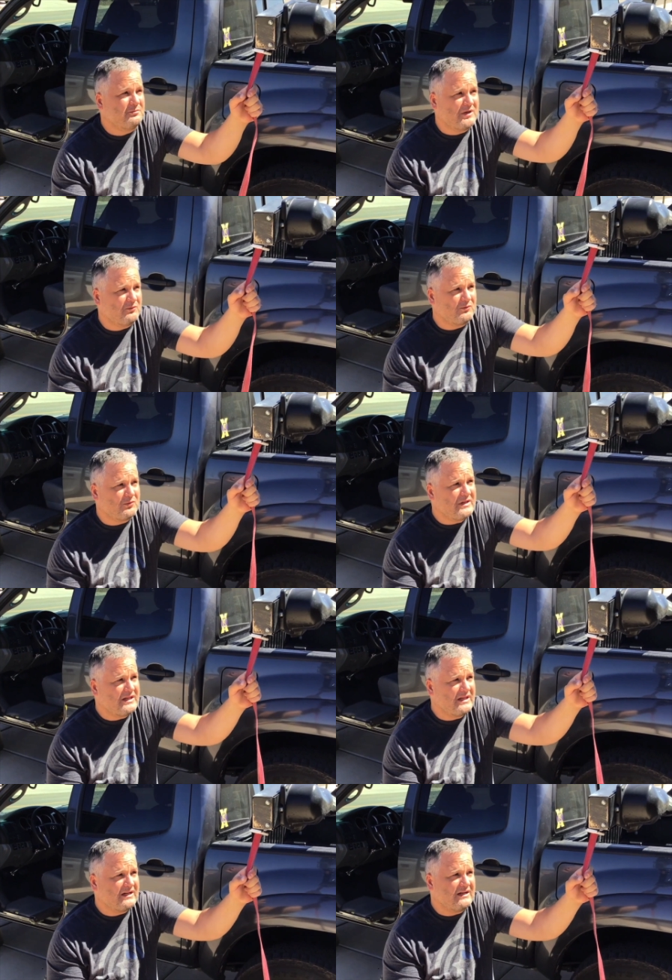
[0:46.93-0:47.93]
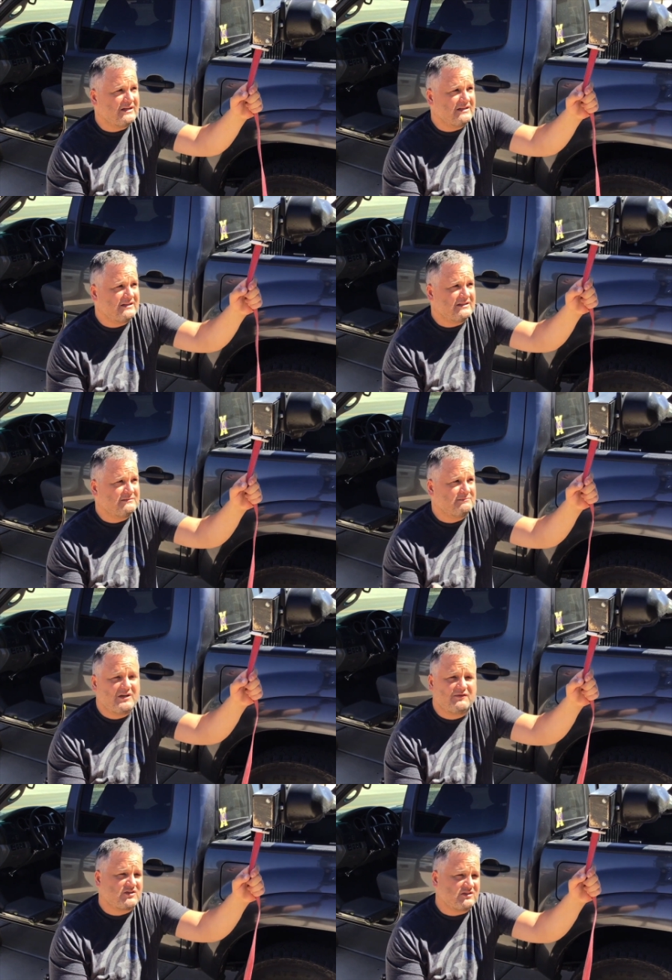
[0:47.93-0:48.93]
be really
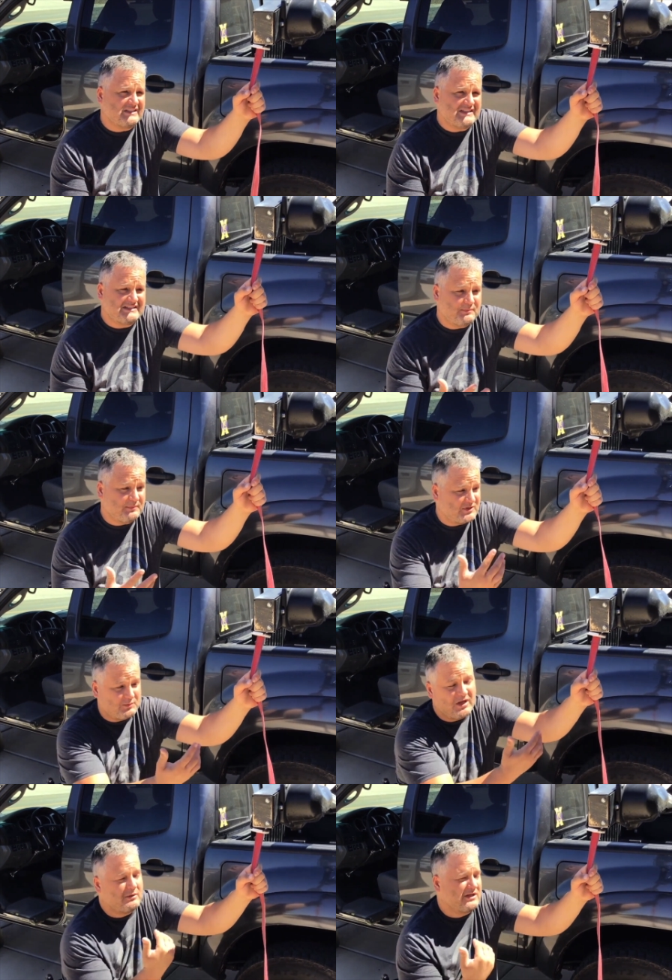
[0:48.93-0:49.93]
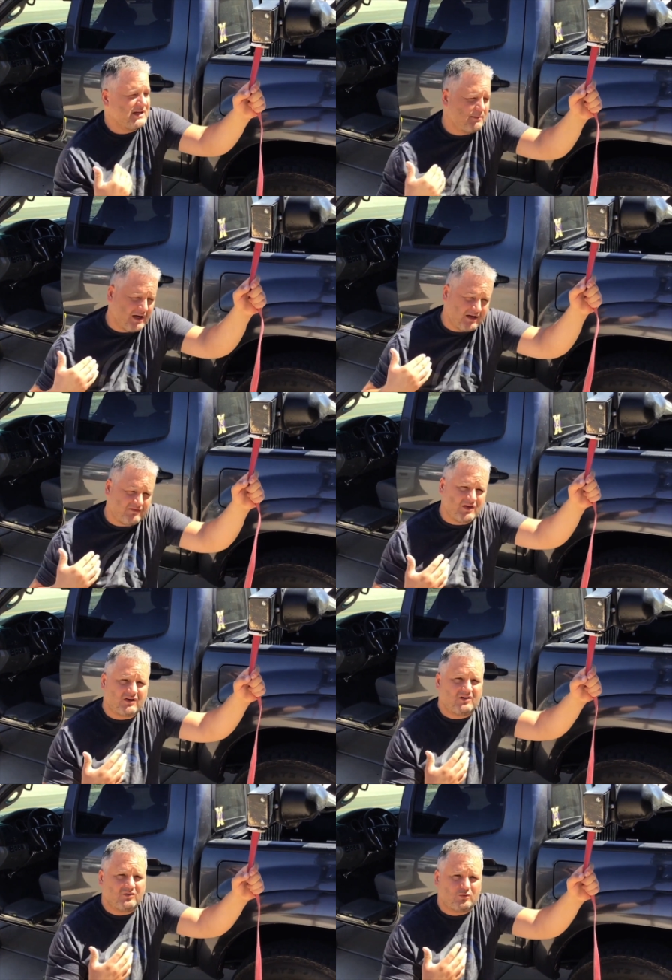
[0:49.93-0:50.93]
beneficial is to be able to get my
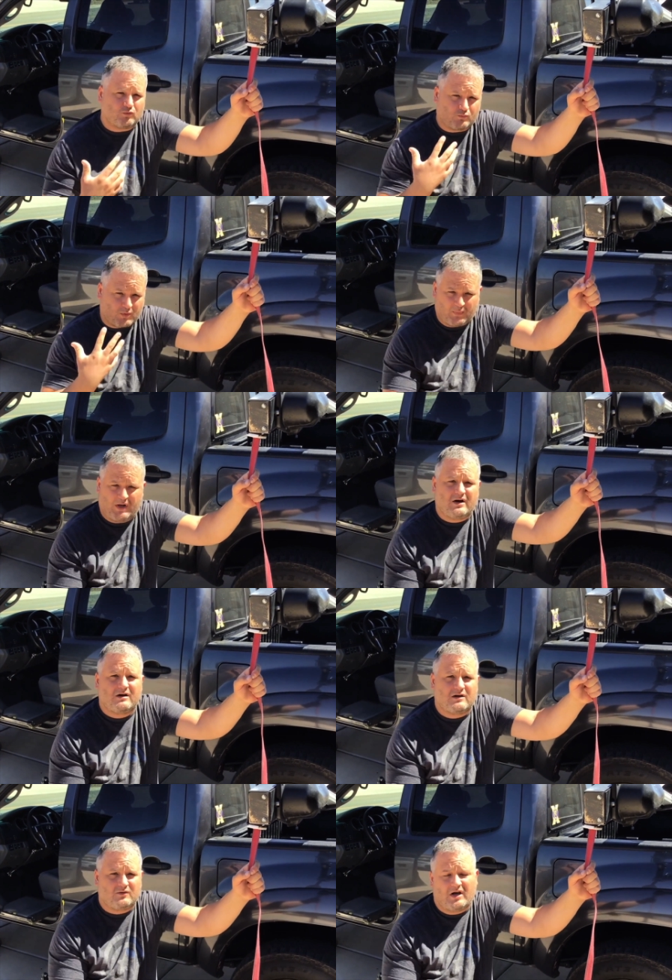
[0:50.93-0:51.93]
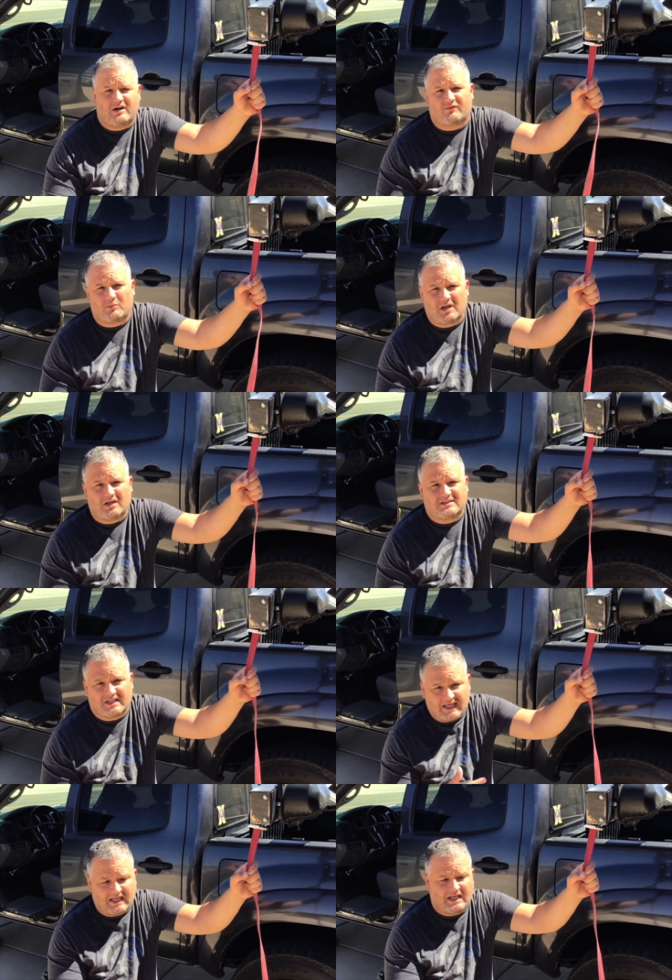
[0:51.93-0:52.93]
vehicle prepared and ready for me to
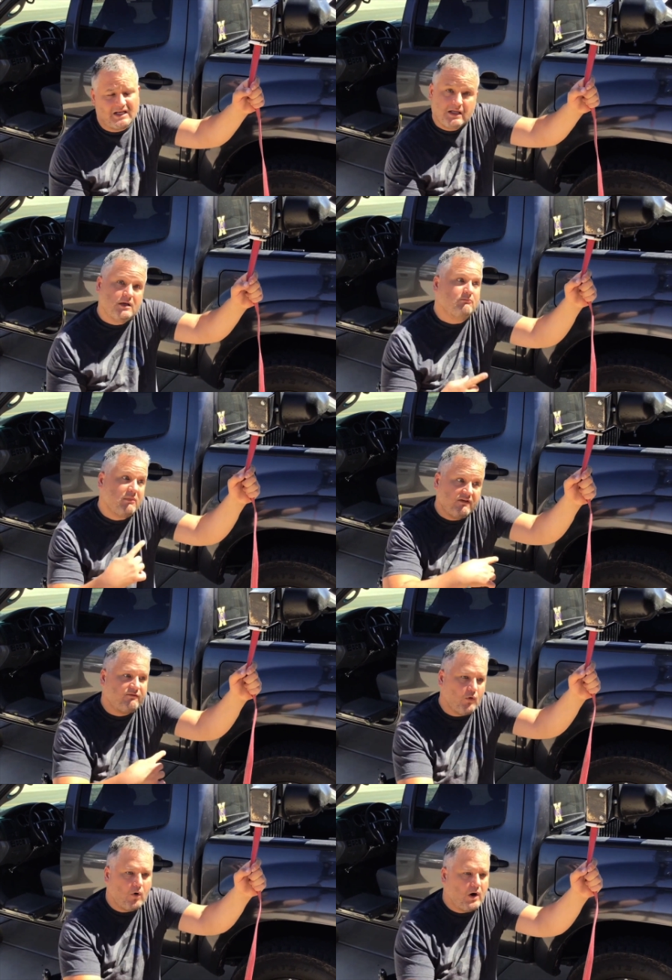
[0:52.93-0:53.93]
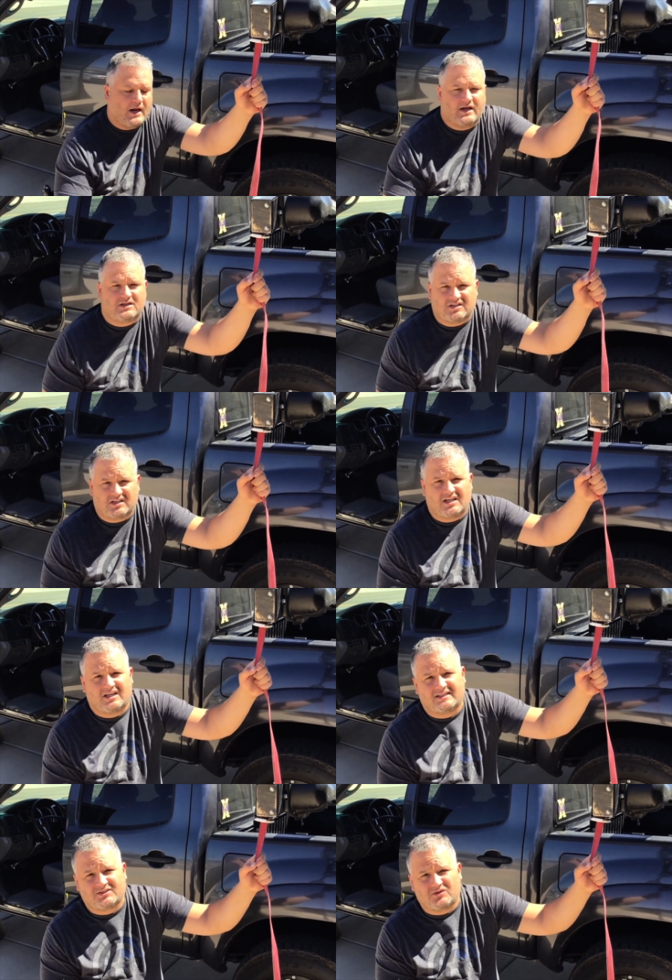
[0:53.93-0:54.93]
get in before I actually
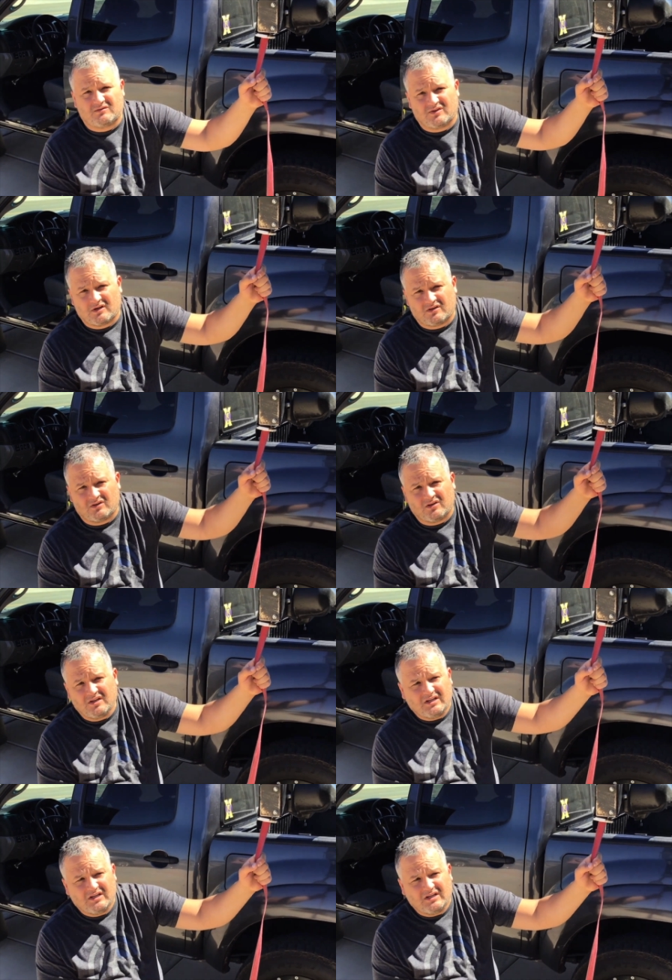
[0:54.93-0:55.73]
get to the vehicle.